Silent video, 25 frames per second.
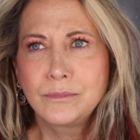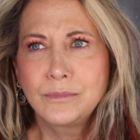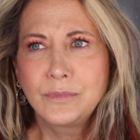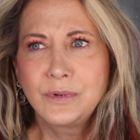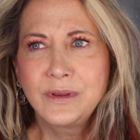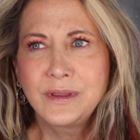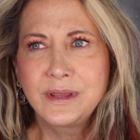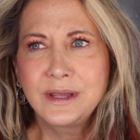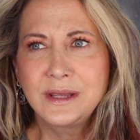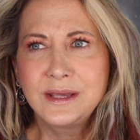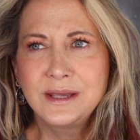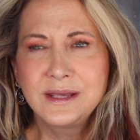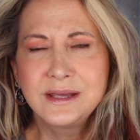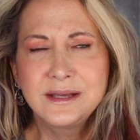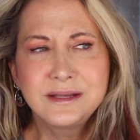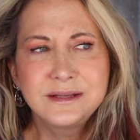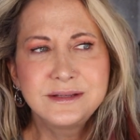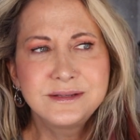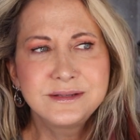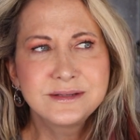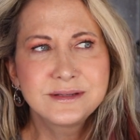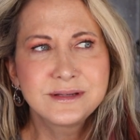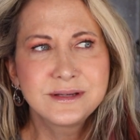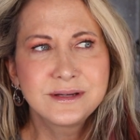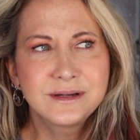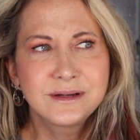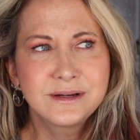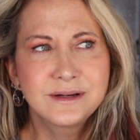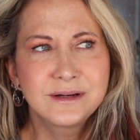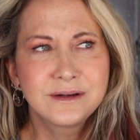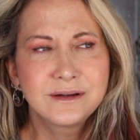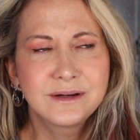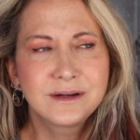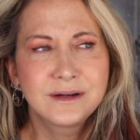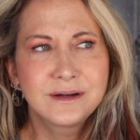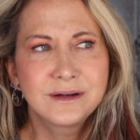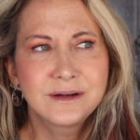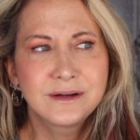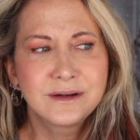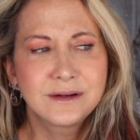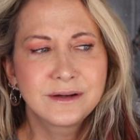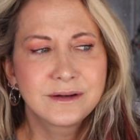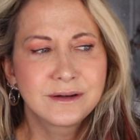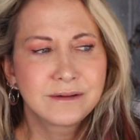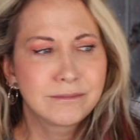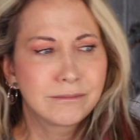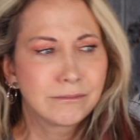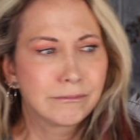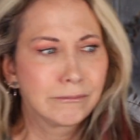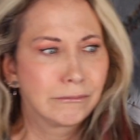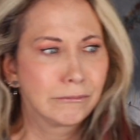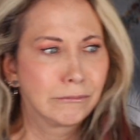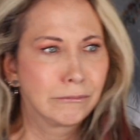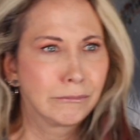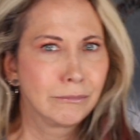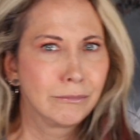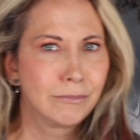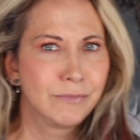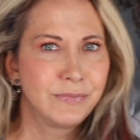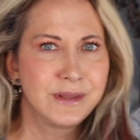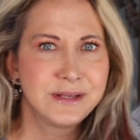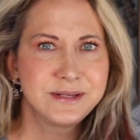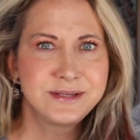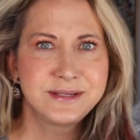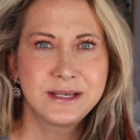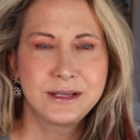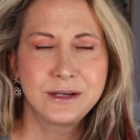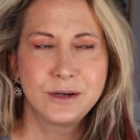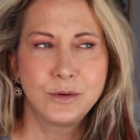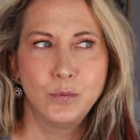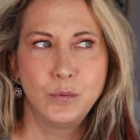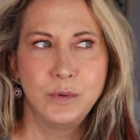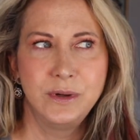are they kids? That sounded